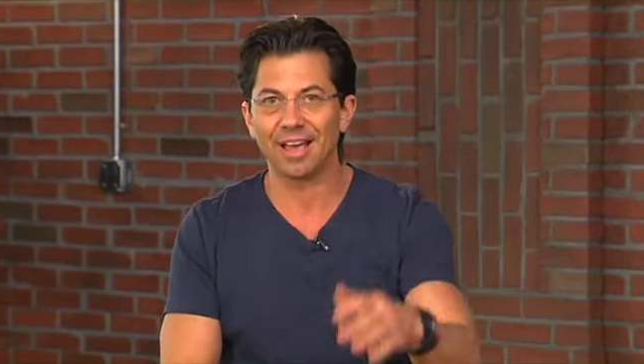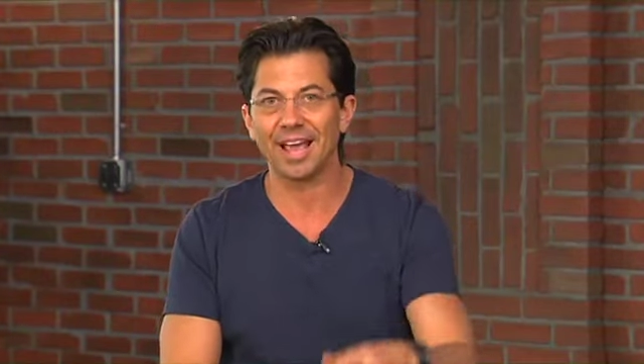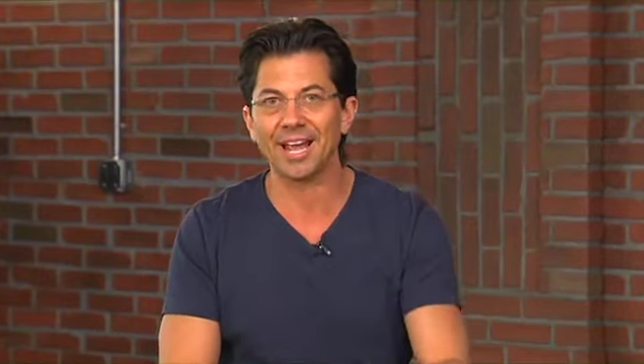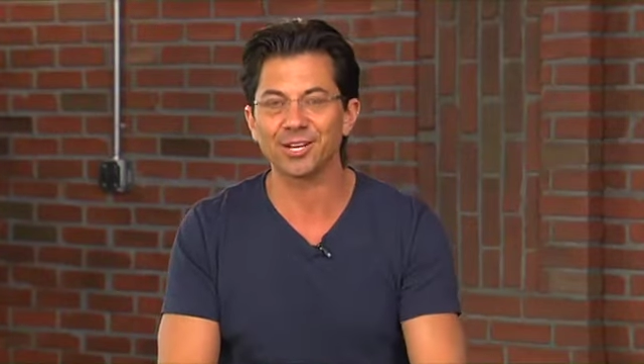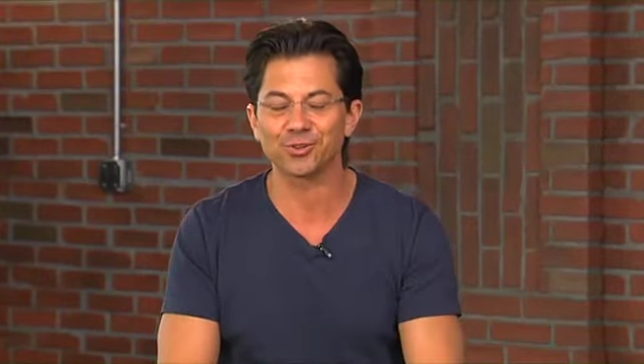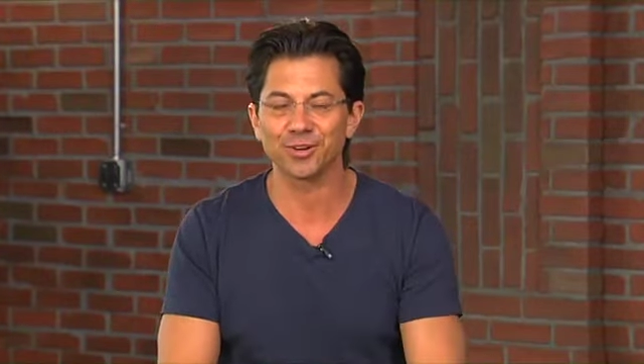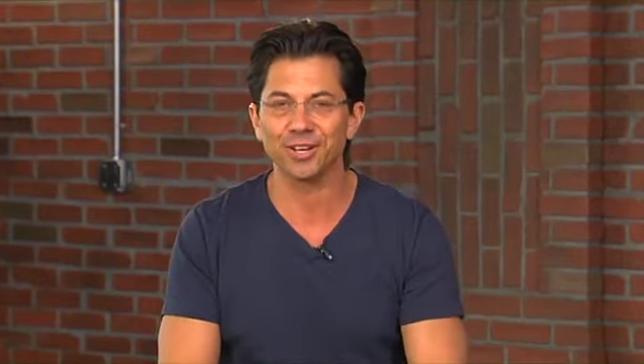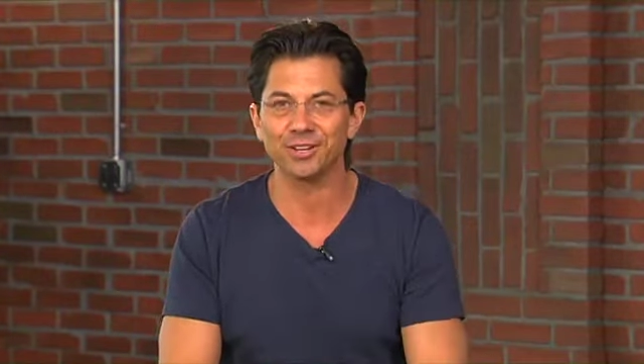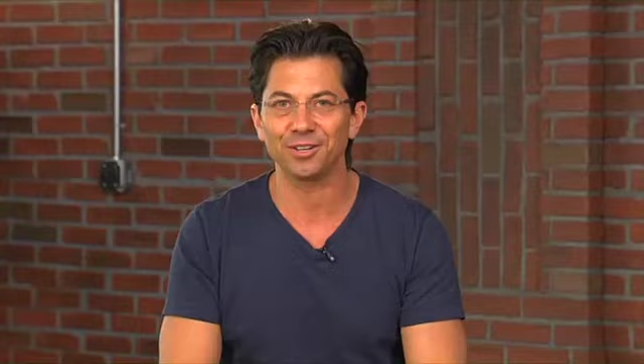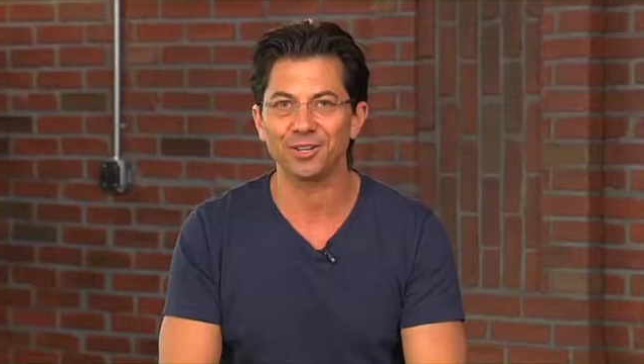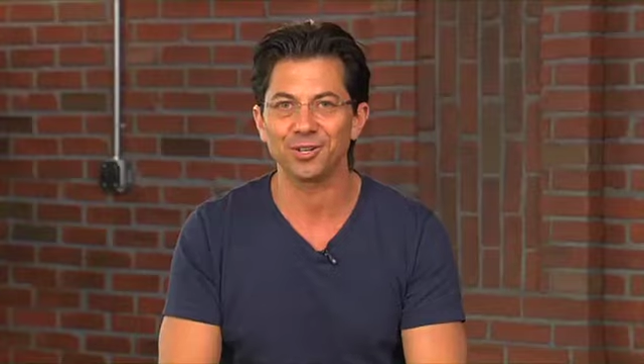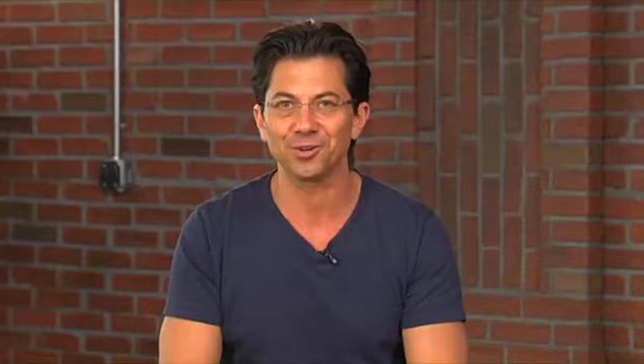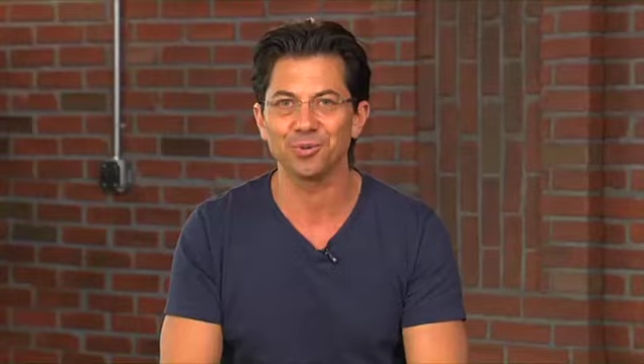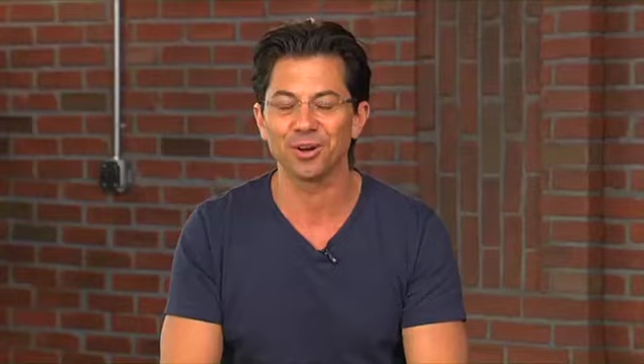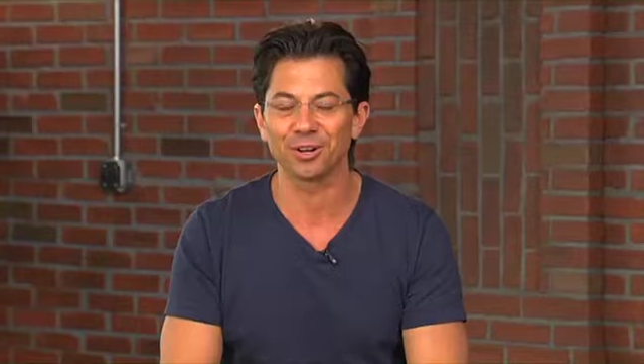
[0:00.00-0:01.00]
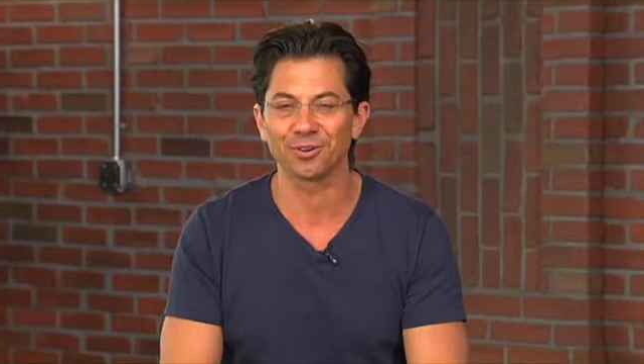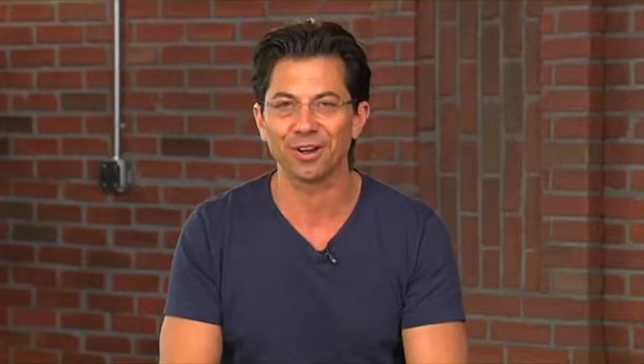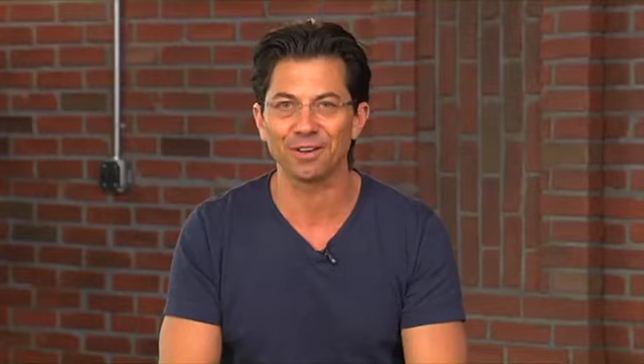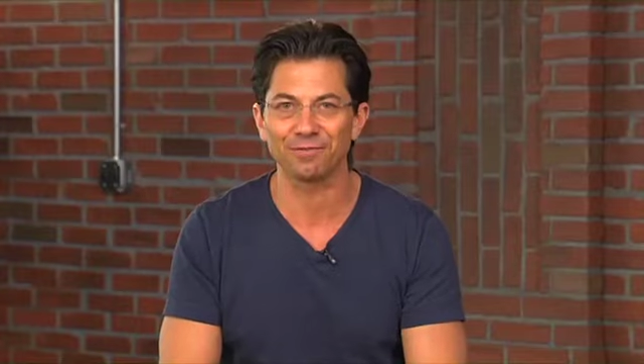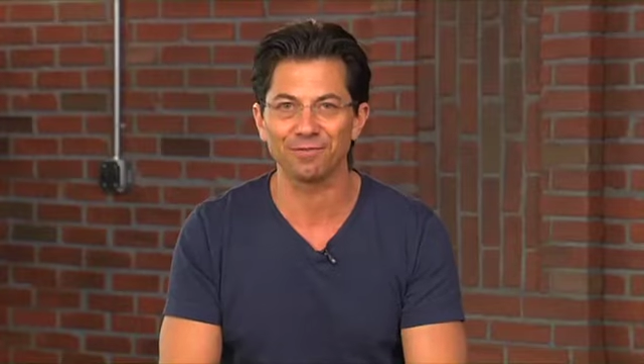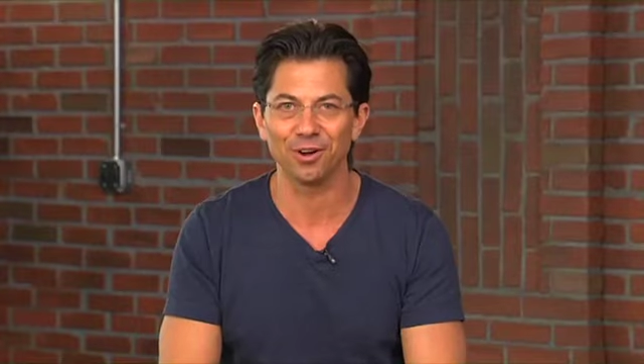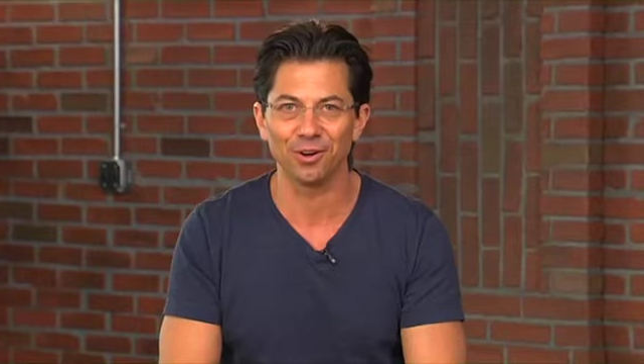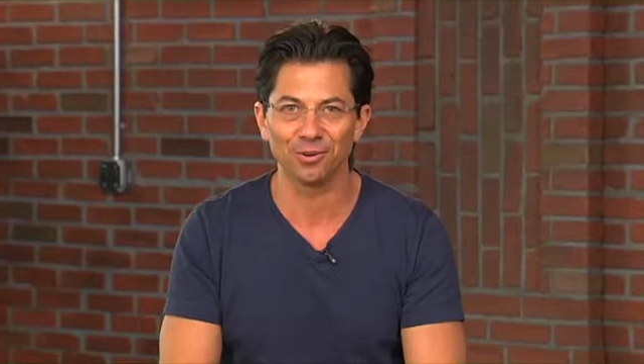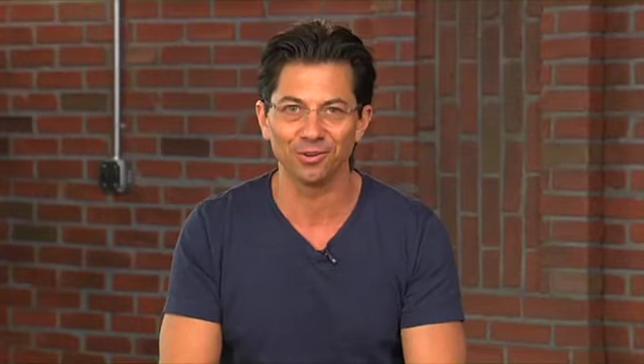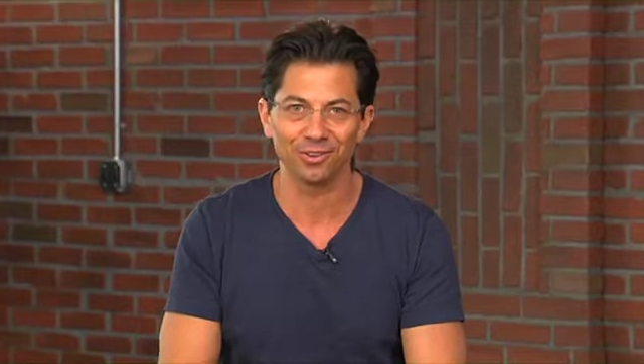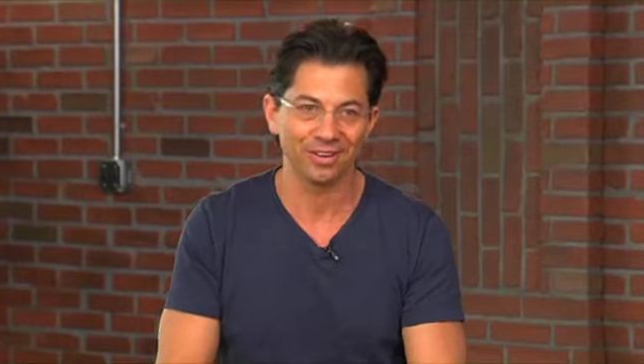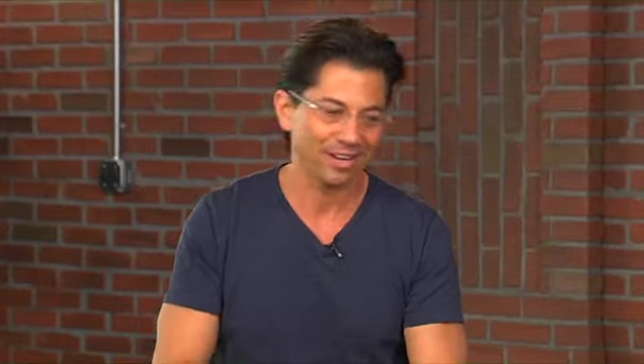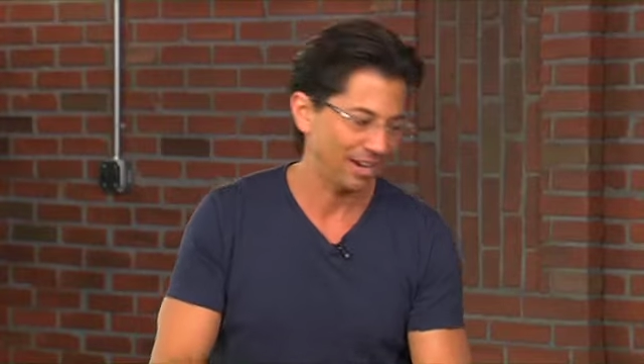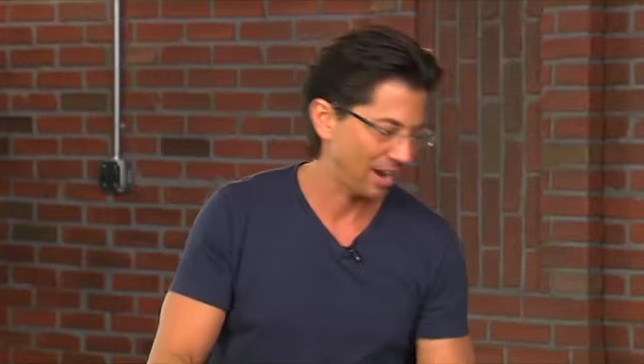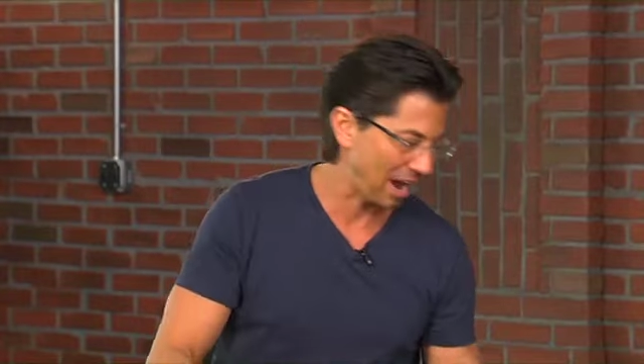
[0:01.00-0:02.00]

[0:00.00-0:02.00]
Adrian, you want a great phone?